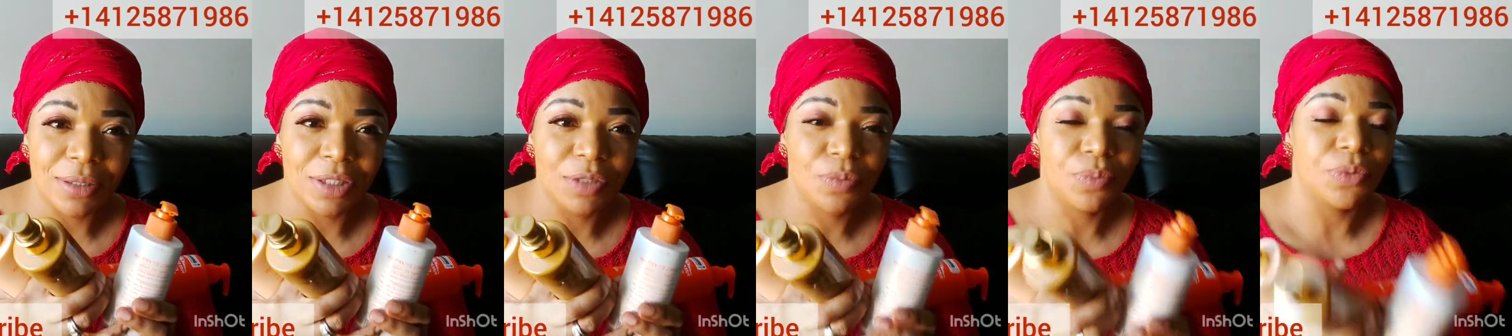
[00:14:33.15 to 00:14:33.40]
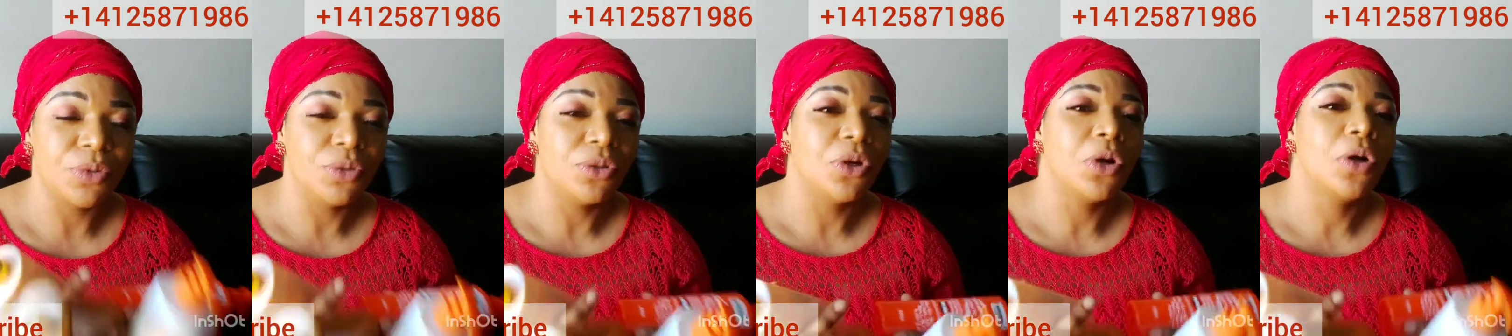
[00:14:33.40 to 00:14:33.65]

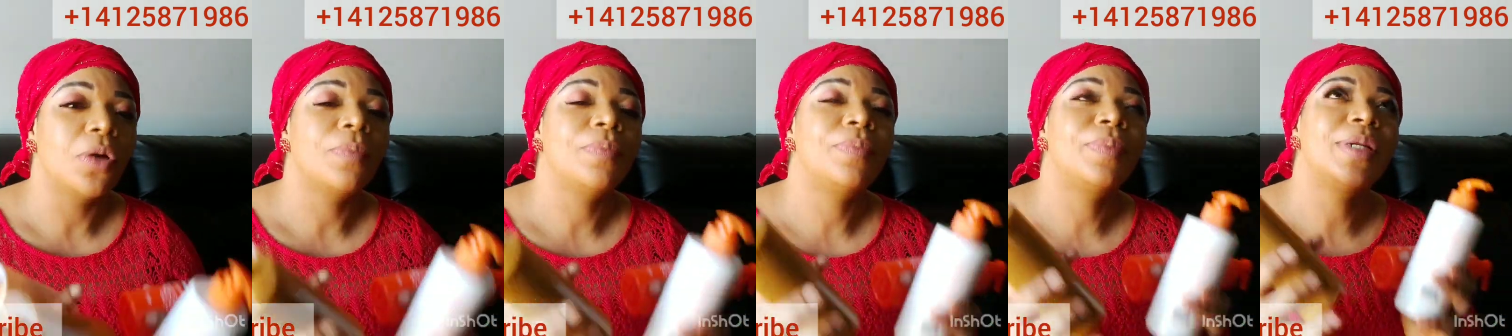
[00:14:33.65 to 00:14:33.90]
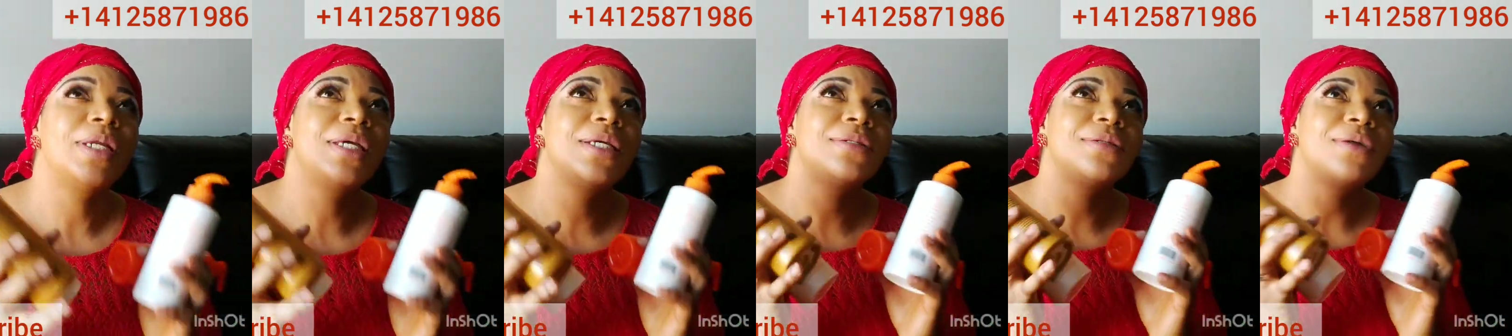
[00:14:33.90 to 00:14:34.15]
Please, all those
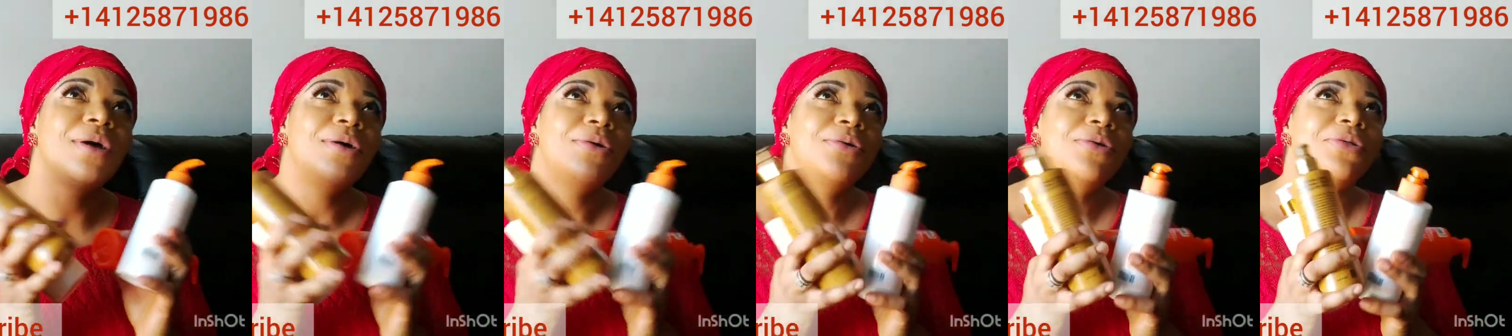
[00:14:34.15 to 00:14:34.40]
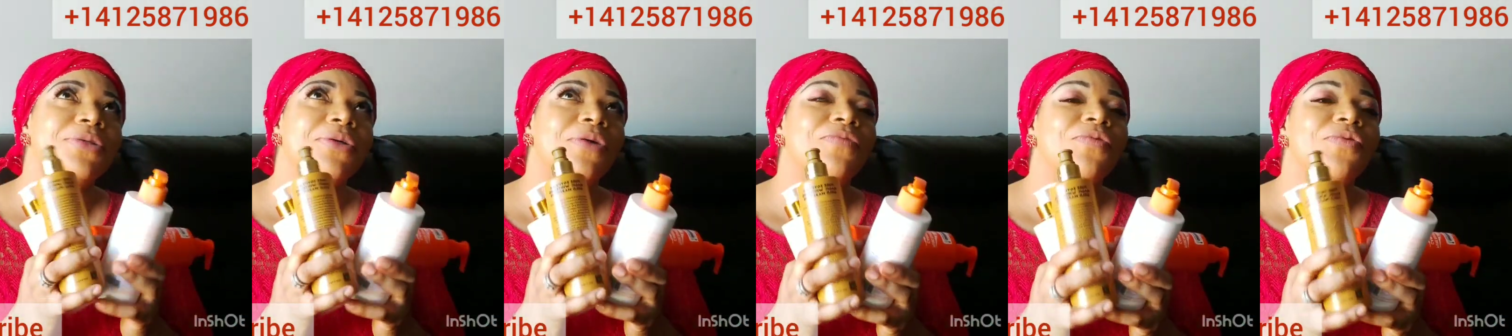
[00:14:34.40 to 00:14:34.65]
of you who have
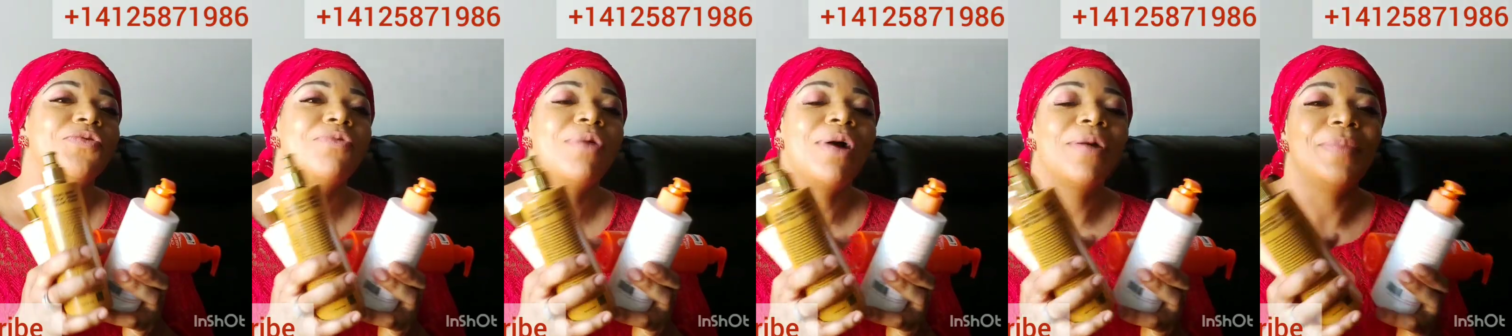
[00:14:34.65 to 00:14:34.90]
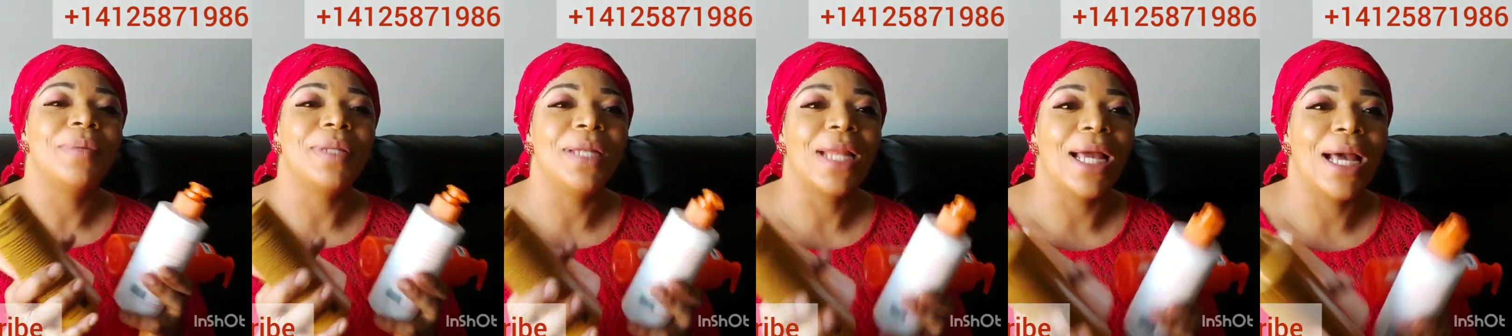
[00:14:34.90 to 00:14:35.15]
been
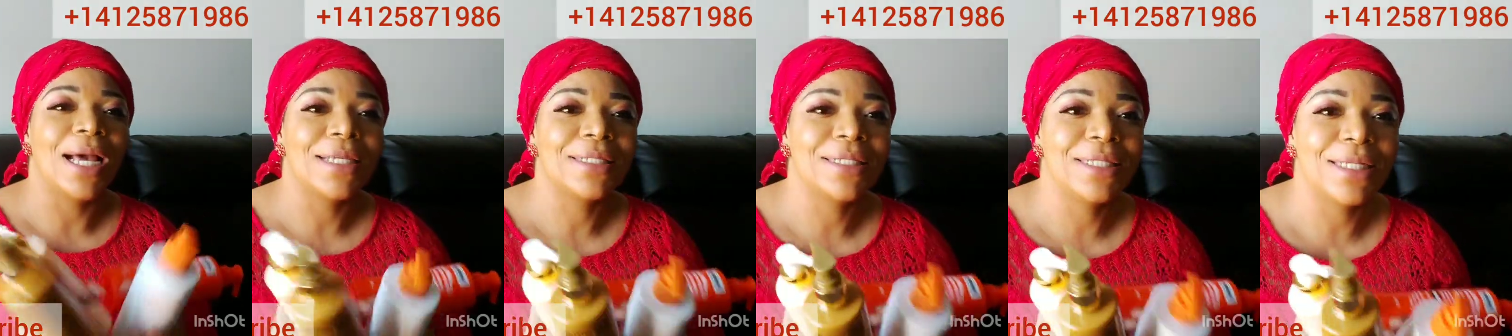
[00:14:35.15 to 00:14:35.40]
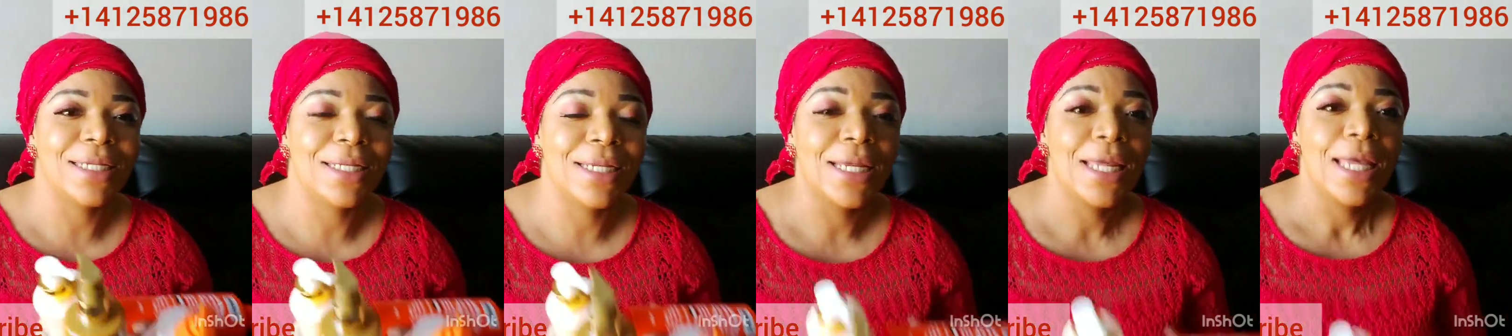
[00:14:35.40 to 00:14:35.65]
asking, I
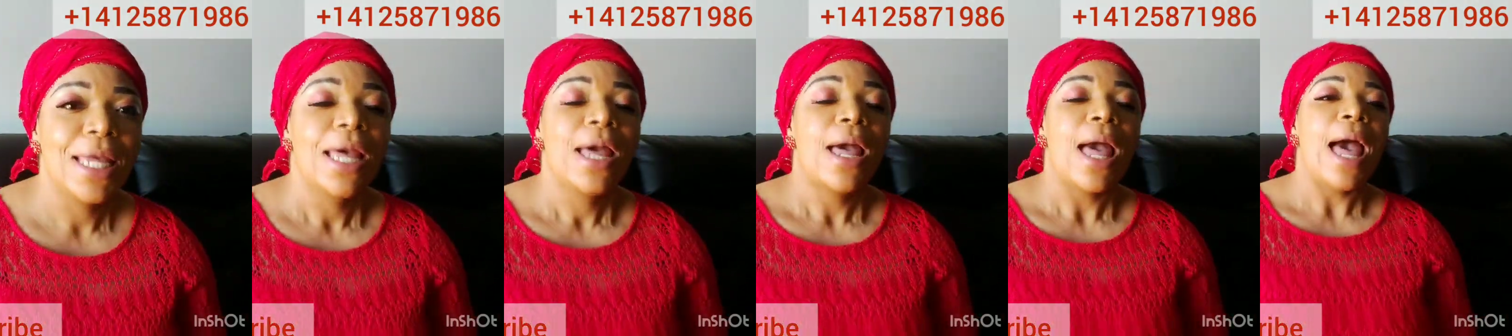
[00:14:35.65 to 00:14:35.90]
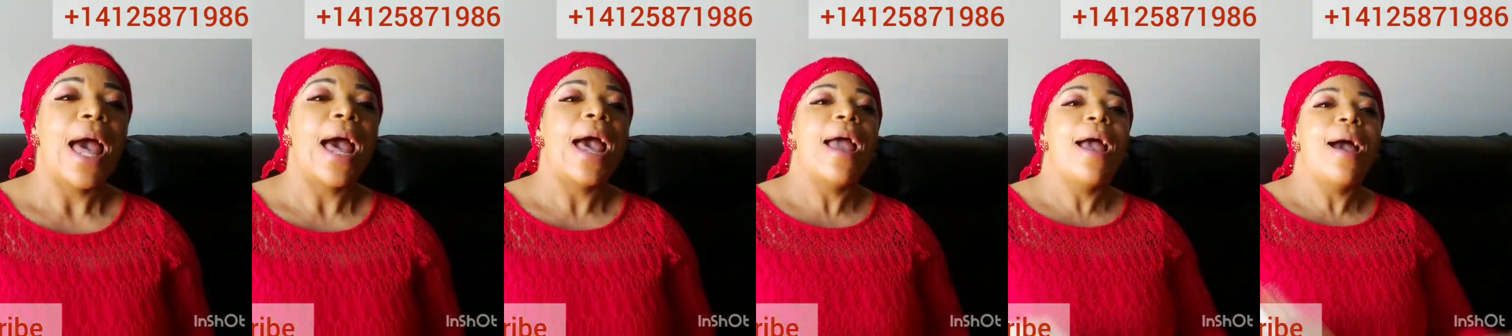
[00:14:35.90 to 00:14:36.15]
am
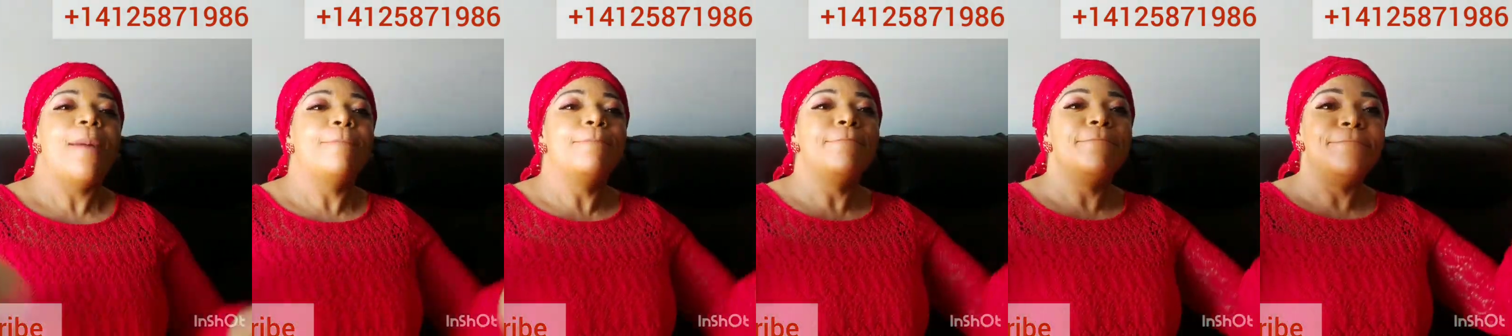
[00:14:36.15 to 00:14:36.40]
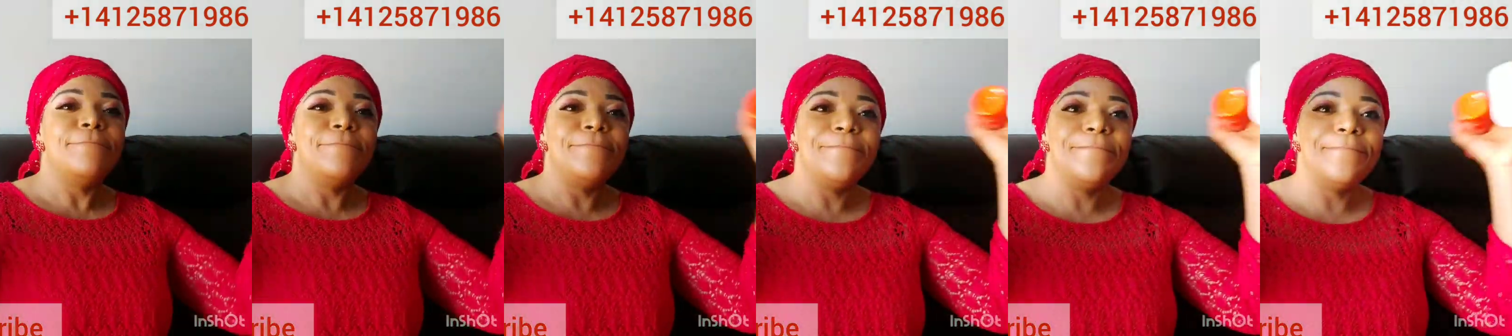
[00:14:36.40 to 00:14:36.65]

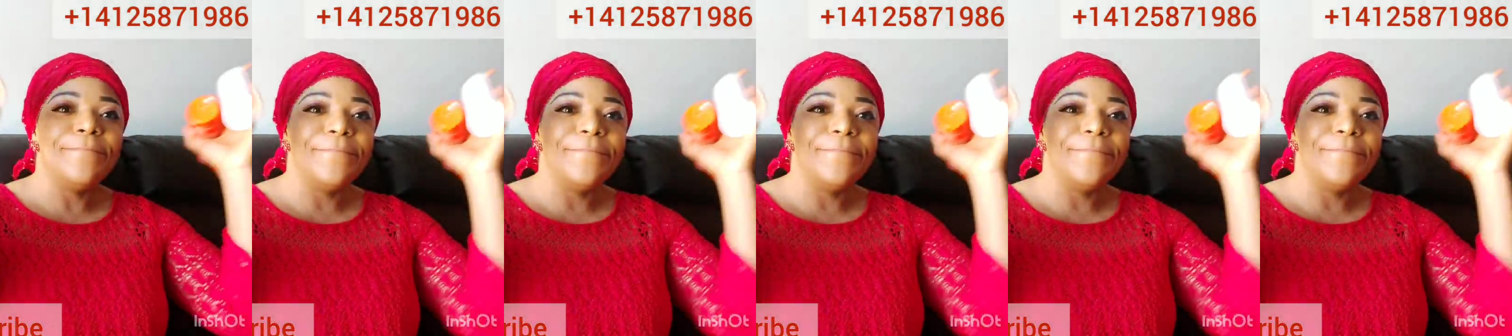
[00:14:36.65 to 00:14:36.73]
back.